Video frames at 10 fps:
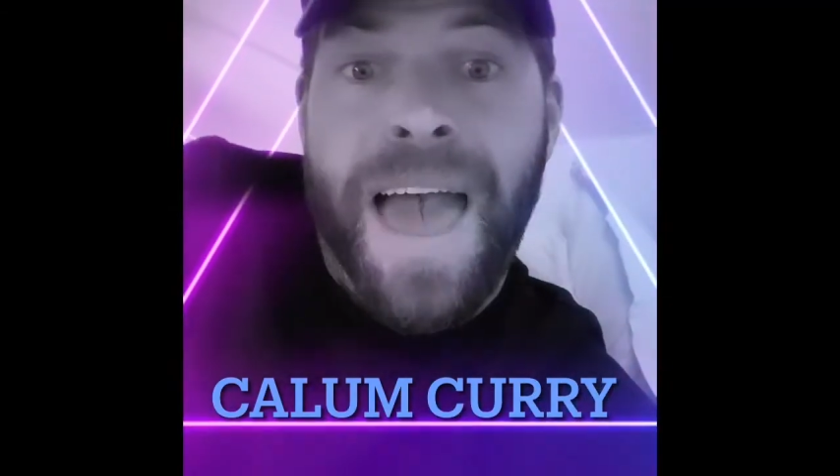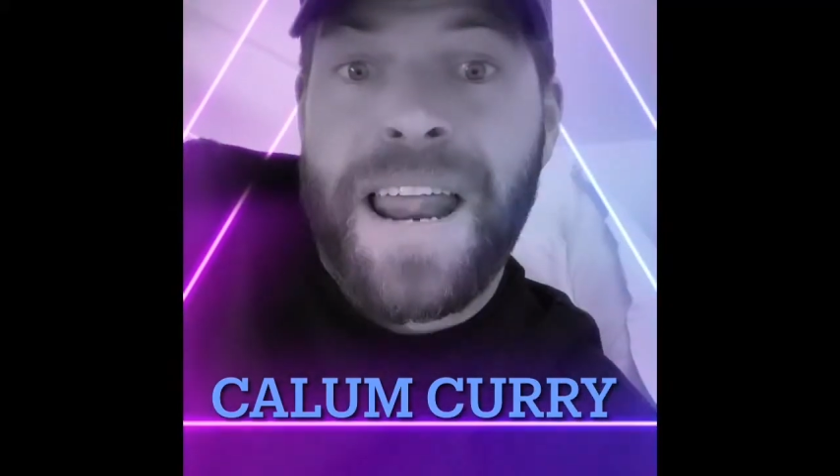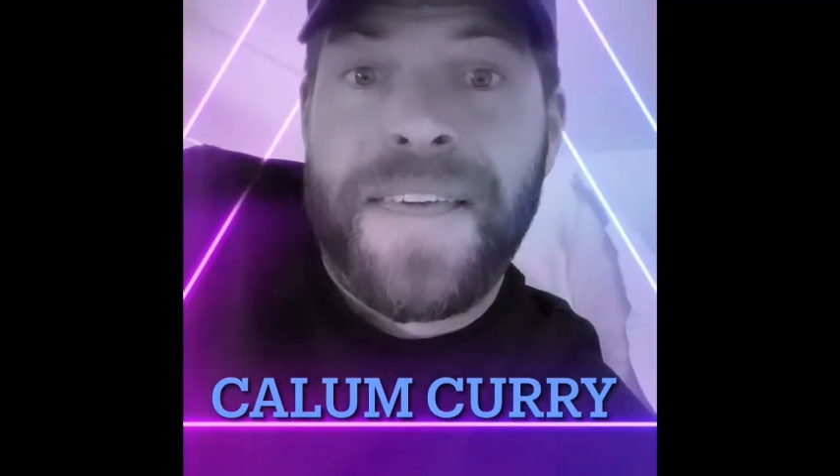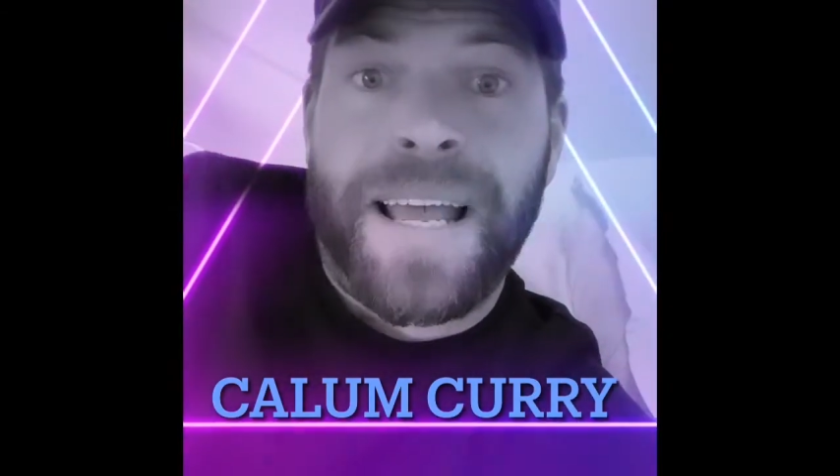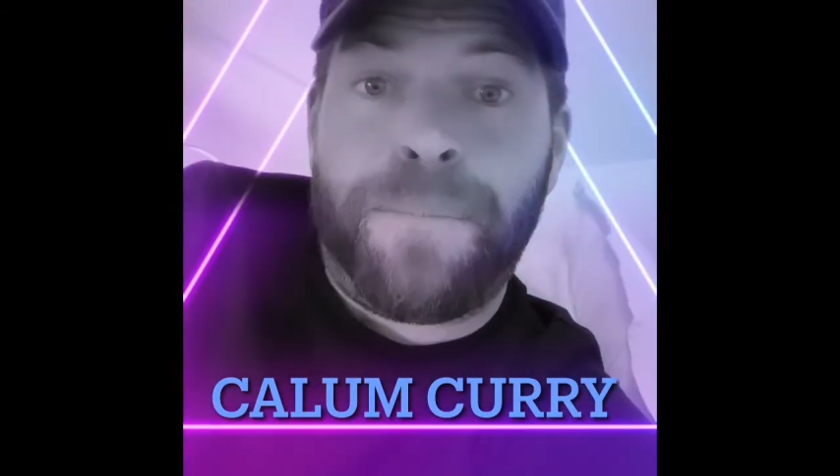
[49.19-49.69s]

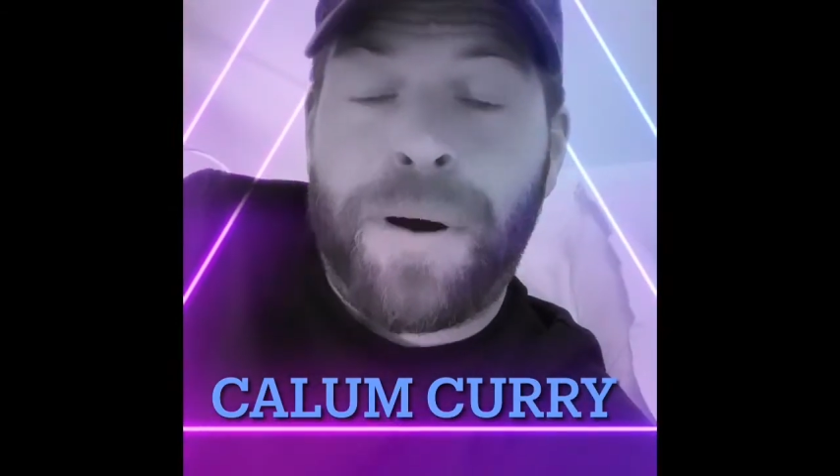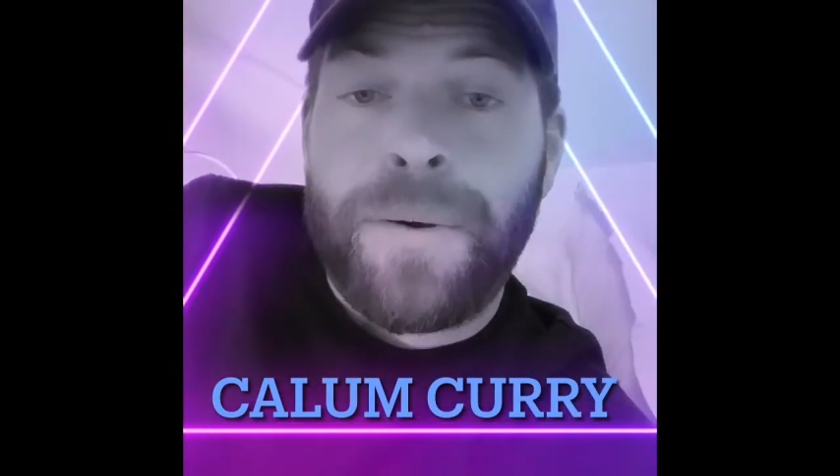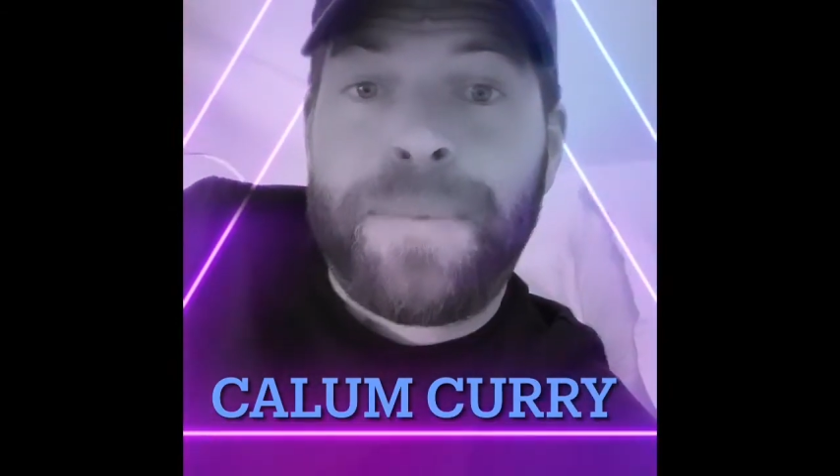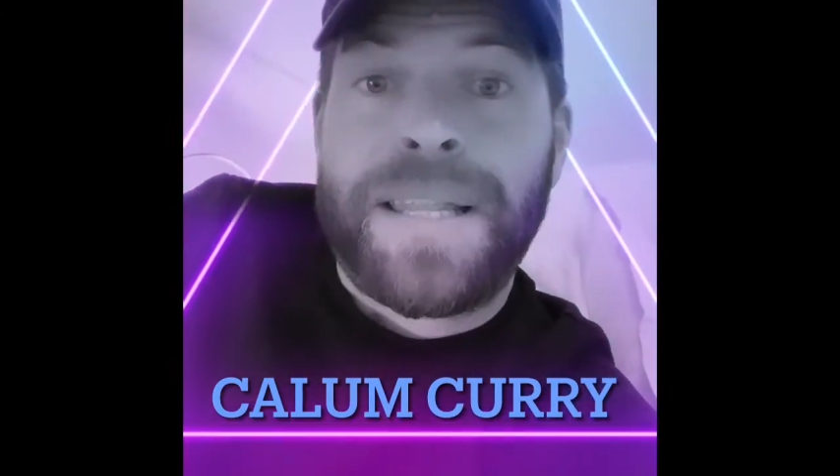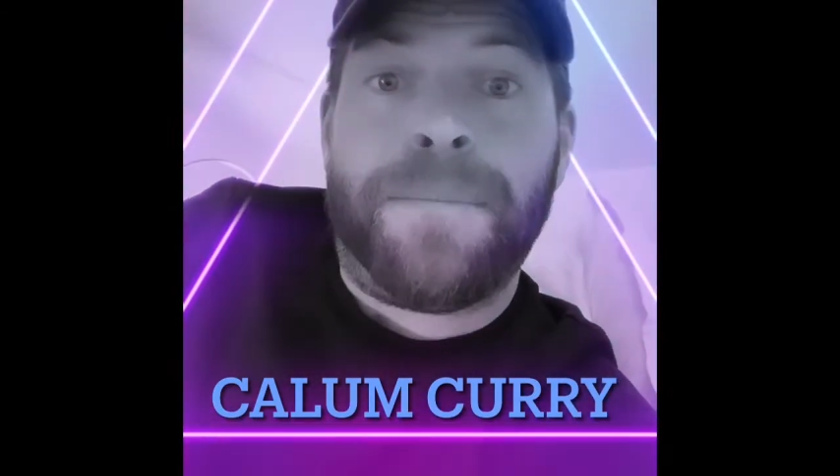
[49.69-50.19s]
And I think I'd
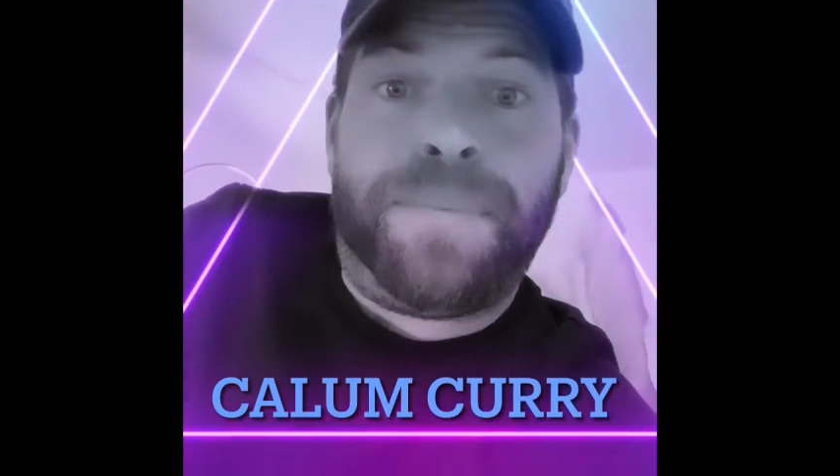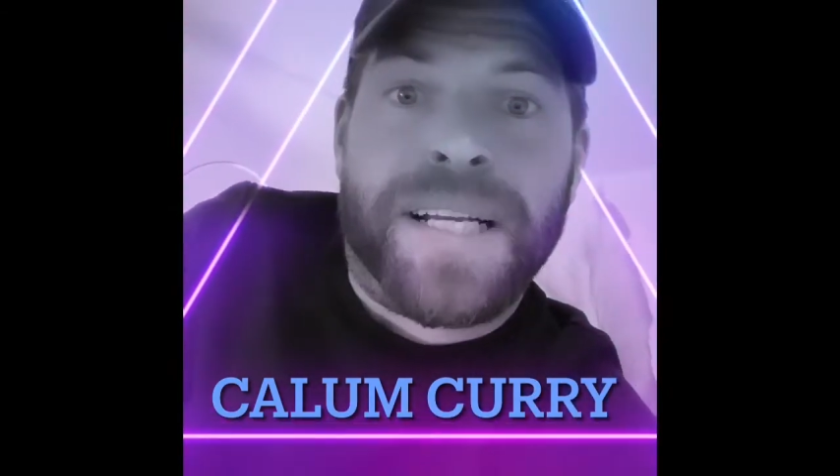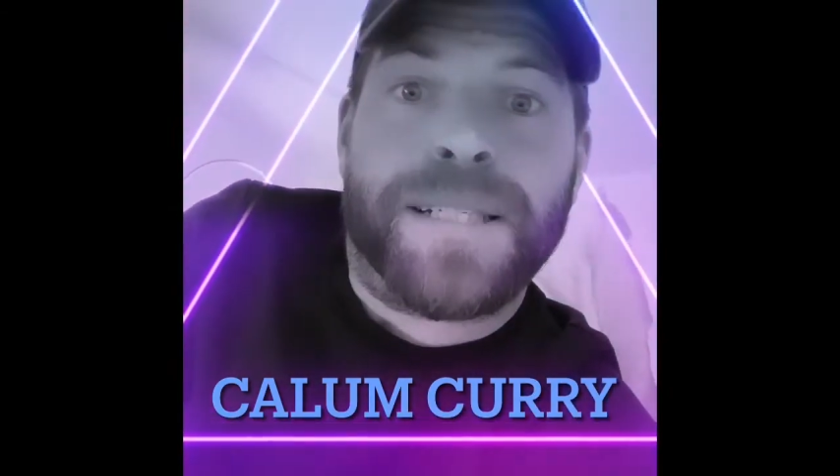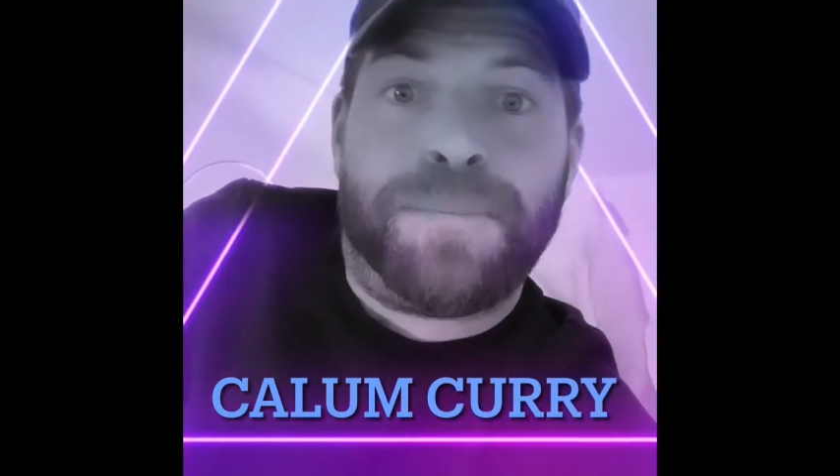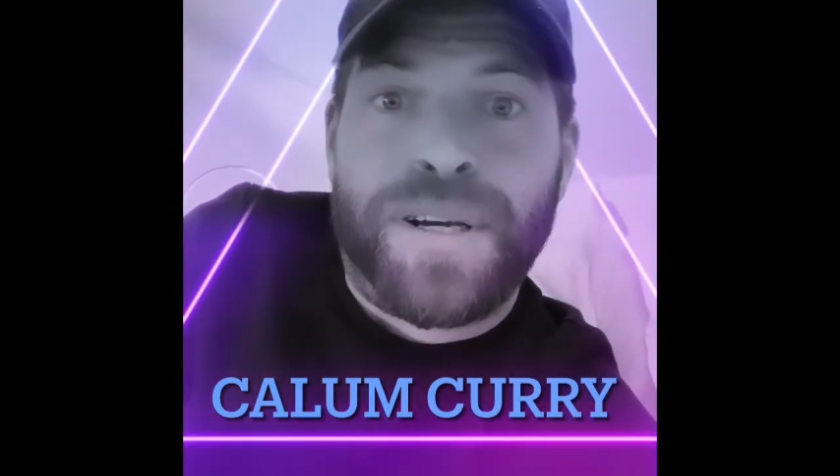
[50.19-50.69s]
probably be the
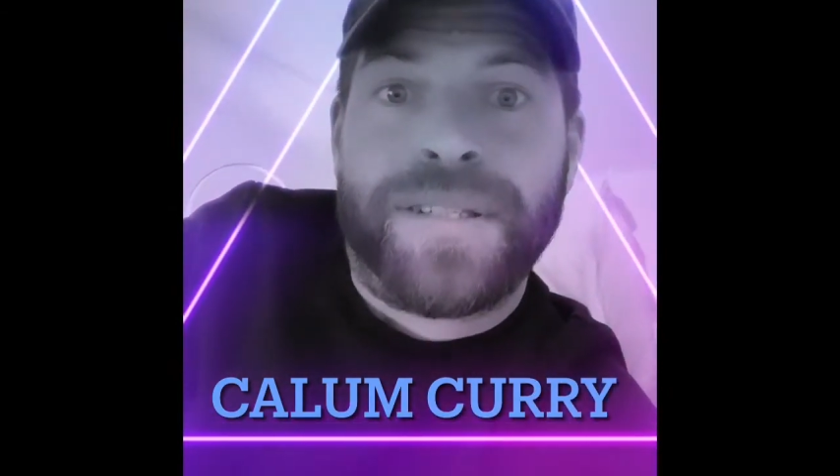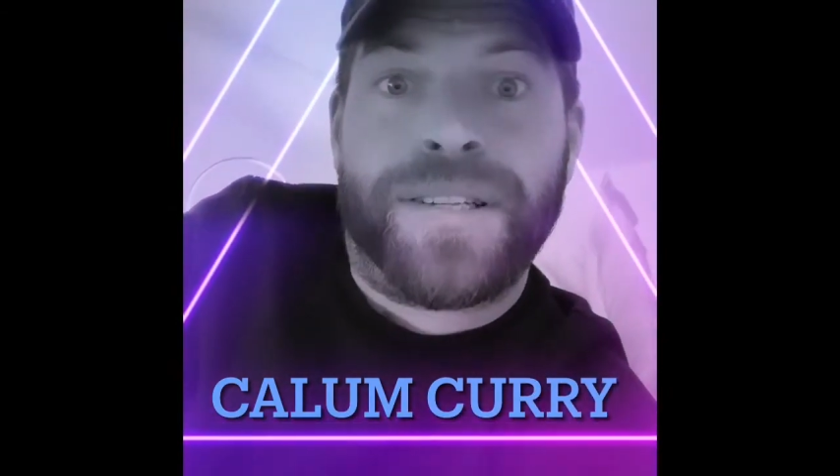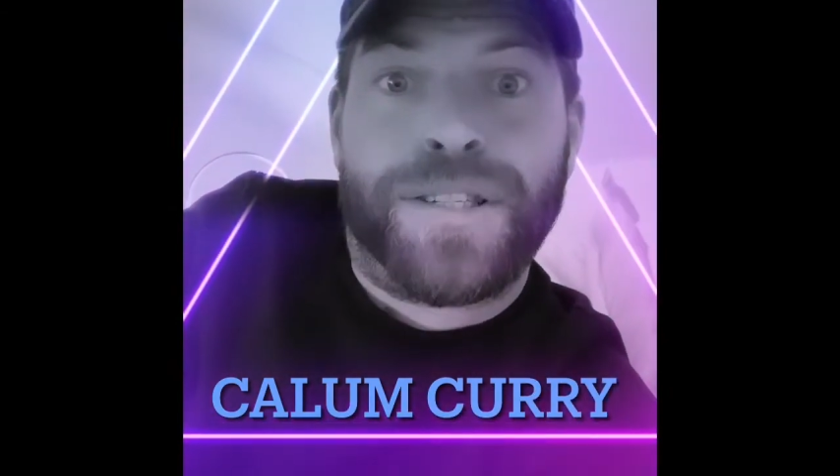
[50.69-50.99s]
best person